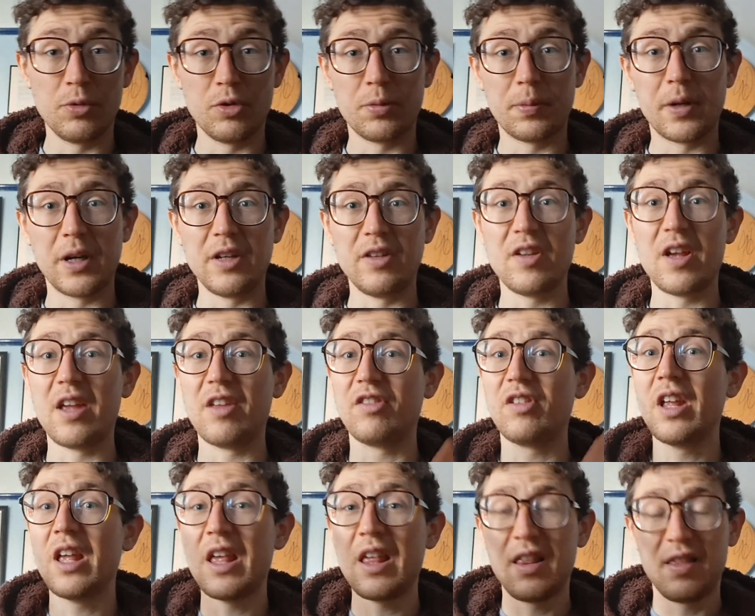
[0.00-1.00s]
spray
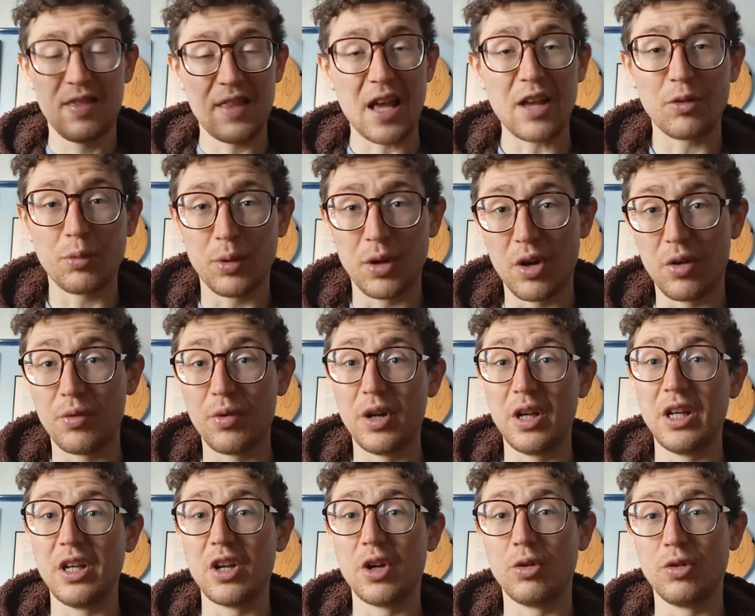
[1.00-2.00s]
test, that's when I
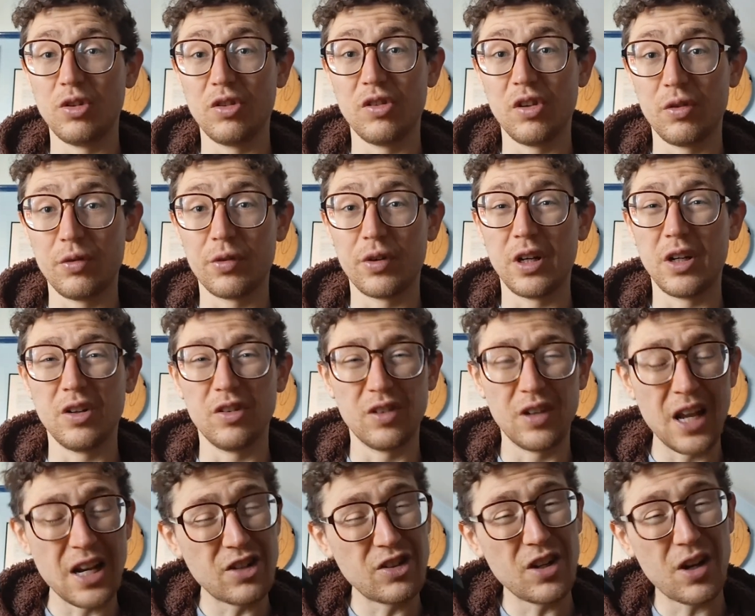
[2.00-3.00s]
really noticed this fragrance. And
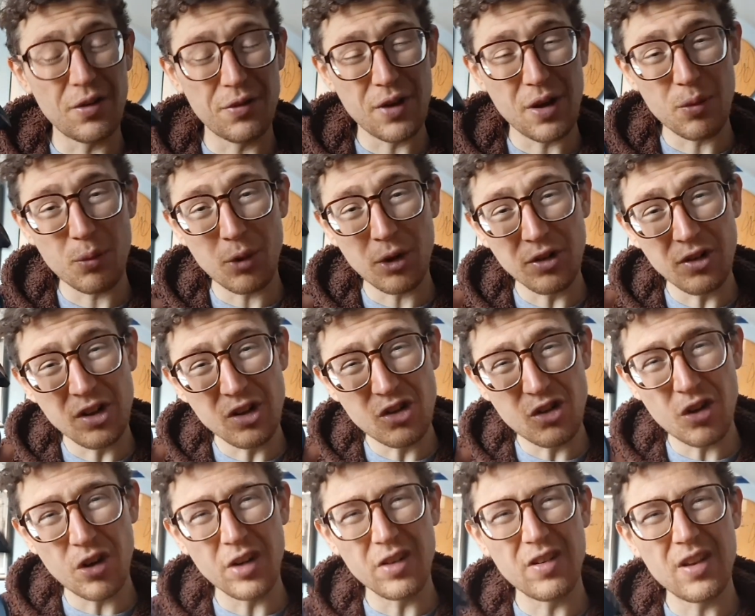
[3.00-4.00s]
actually, I found once it
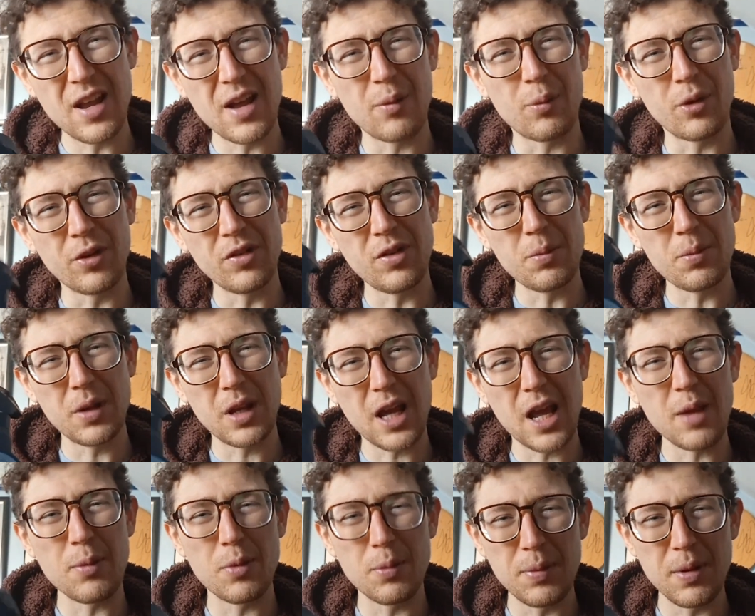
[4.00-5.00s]
dried down, once it
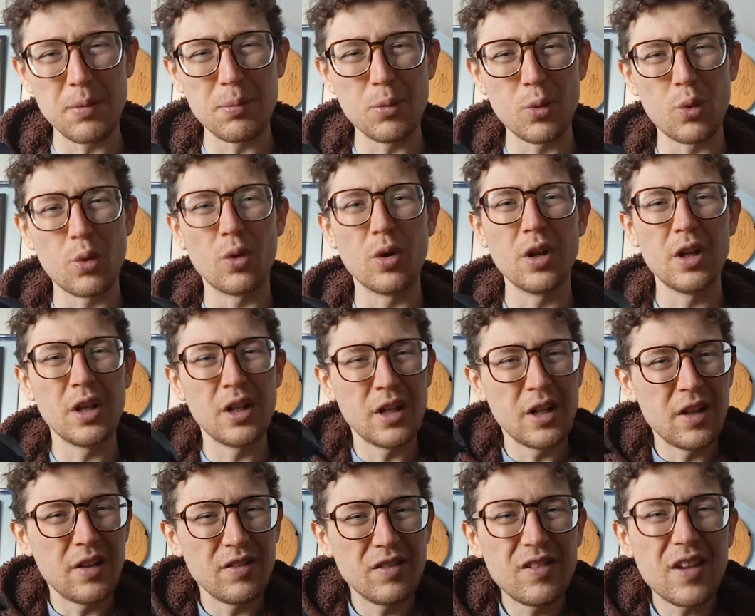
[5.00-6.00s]
became a bit more
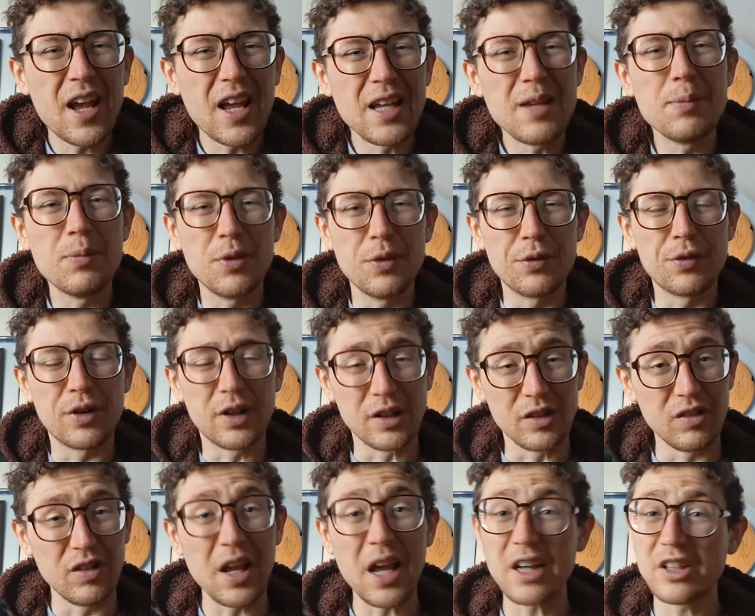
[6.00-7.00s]
tame, the
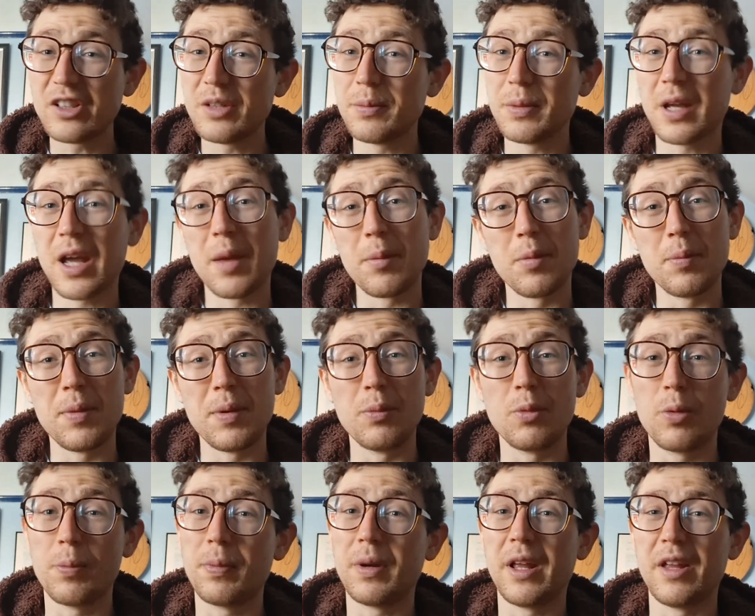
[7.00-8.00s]
fragrance, it actually became a bit
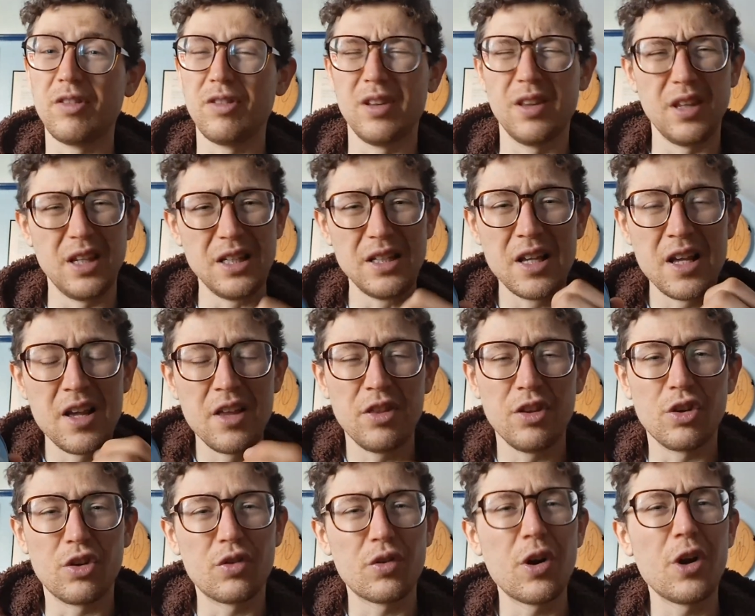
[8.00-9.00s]
more pleasant. The
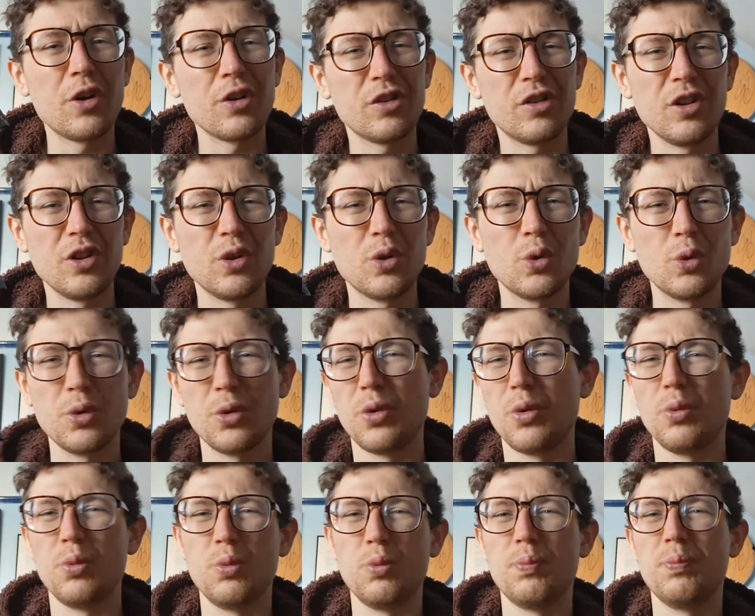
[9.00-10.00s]
grassy accord, or
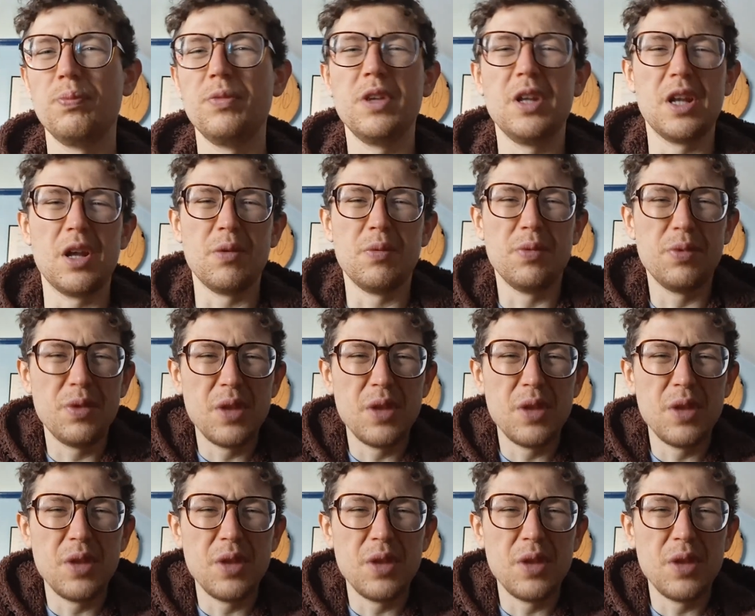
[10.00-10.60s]
the, you know,